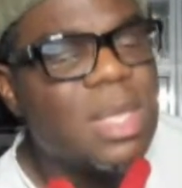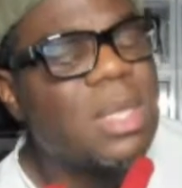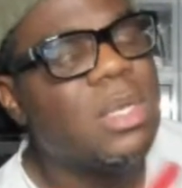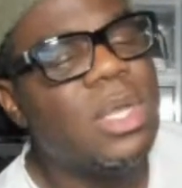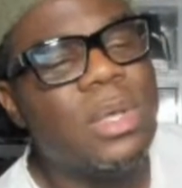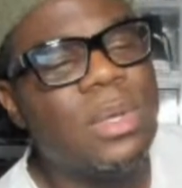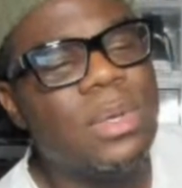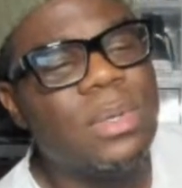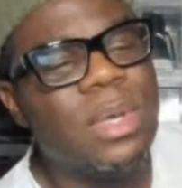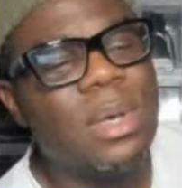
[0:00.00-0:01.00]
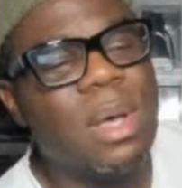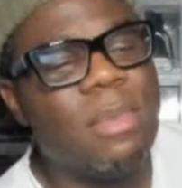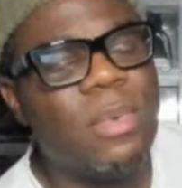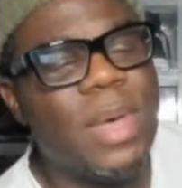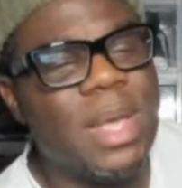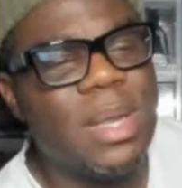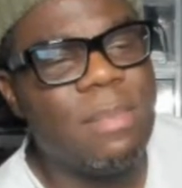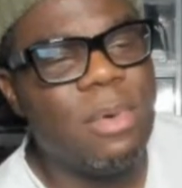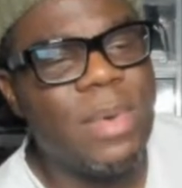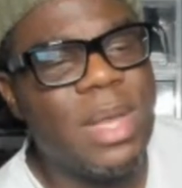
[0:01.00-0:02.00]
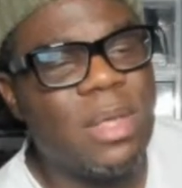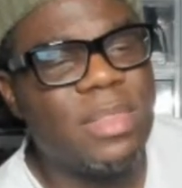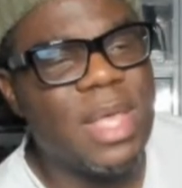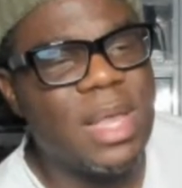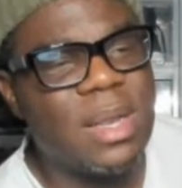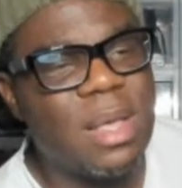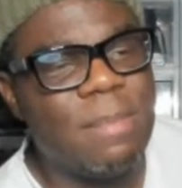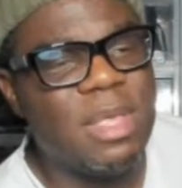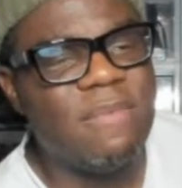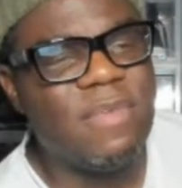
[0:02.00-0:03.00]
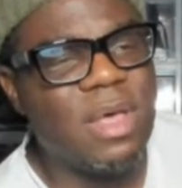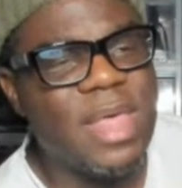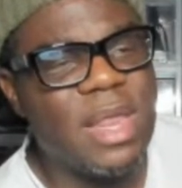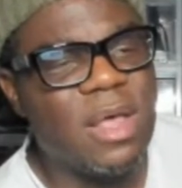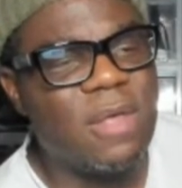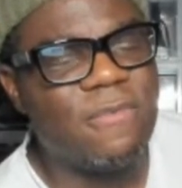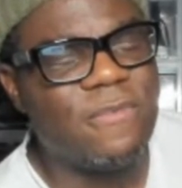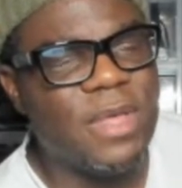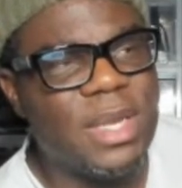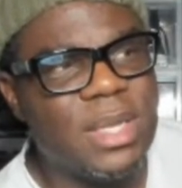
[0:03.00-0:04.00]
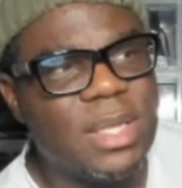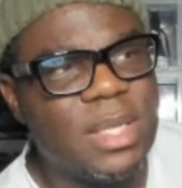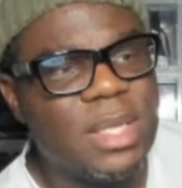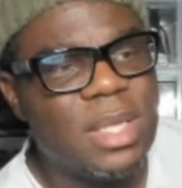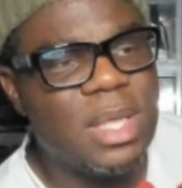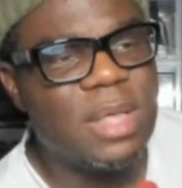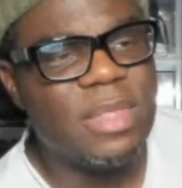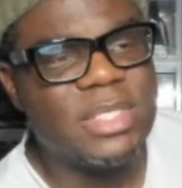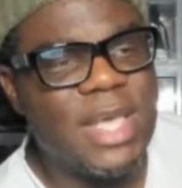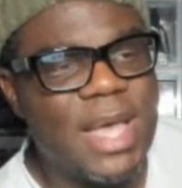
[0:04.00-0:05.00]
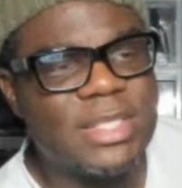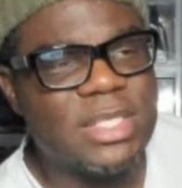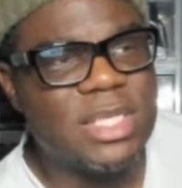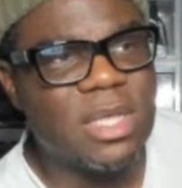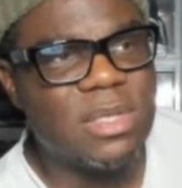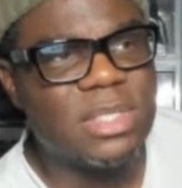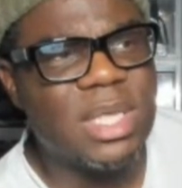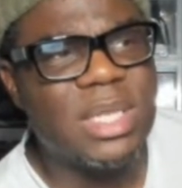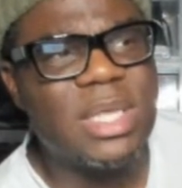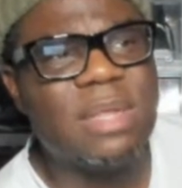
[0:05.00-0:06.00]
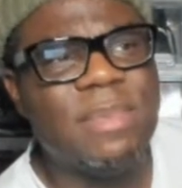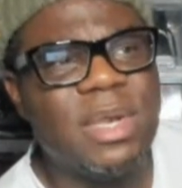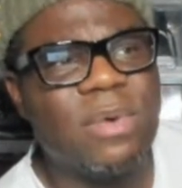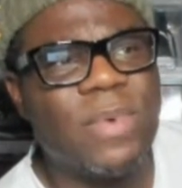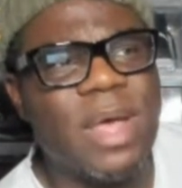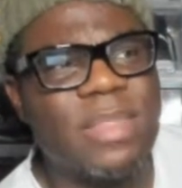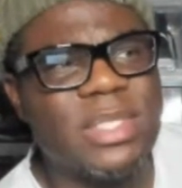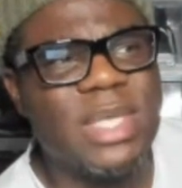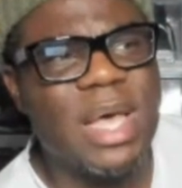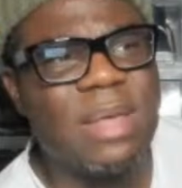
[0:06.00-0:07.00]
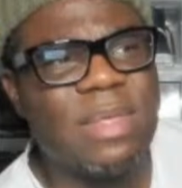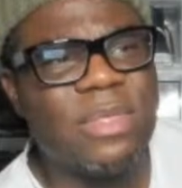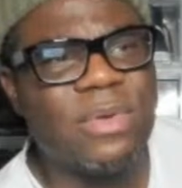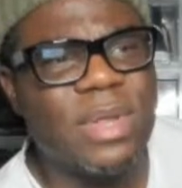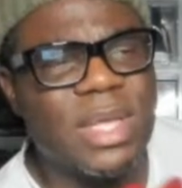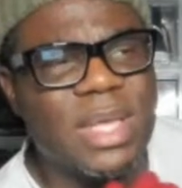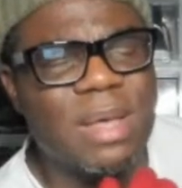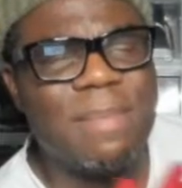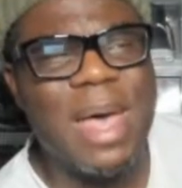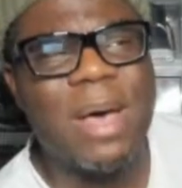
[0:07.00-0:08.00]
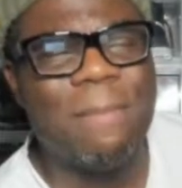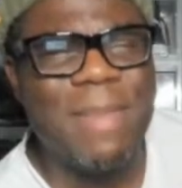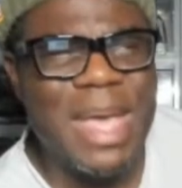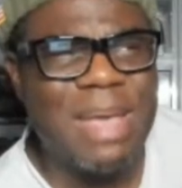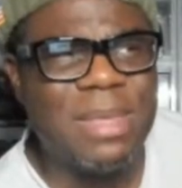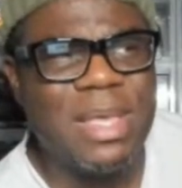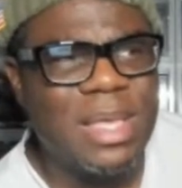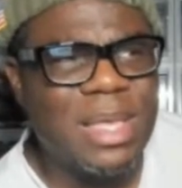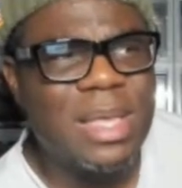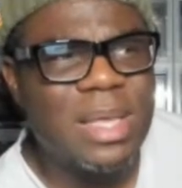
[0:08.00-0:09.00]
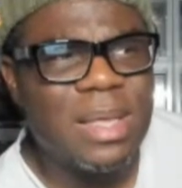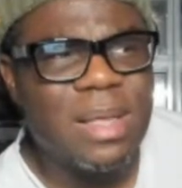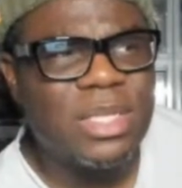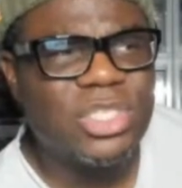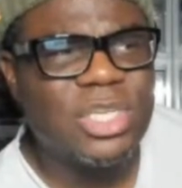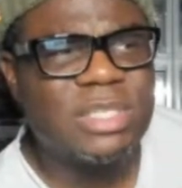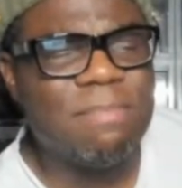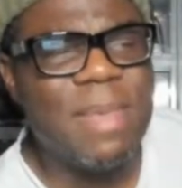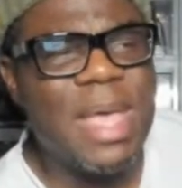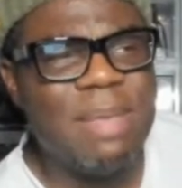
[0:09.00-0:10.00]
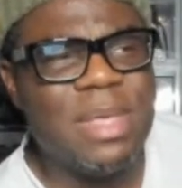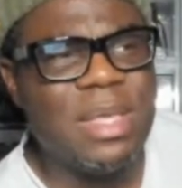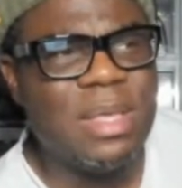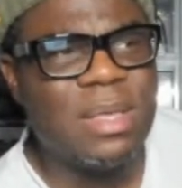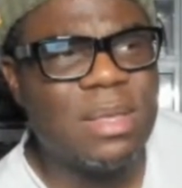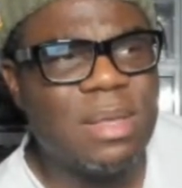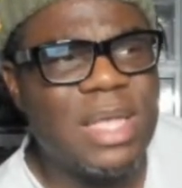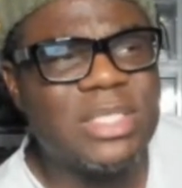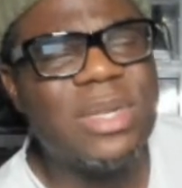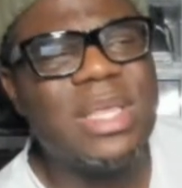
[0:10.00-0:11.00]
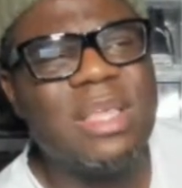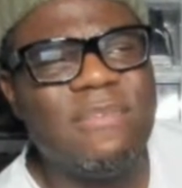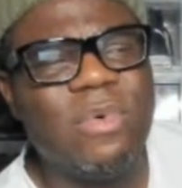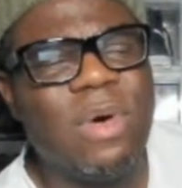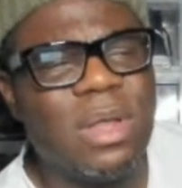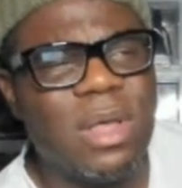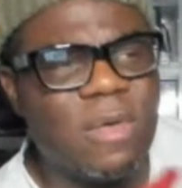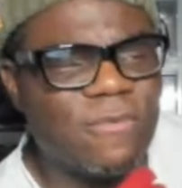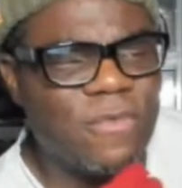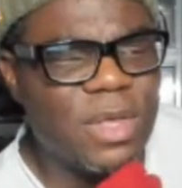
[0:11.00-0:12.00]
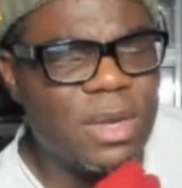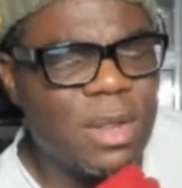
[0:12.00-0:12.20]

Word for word: No, no, I'm gonna wait. I'm gonna wait on that. I'm gonna give y'all that on foot of the taxi tolls a little bit around the time that they're gonna come out. Maybe, just maybe. I still did to give you all on foot.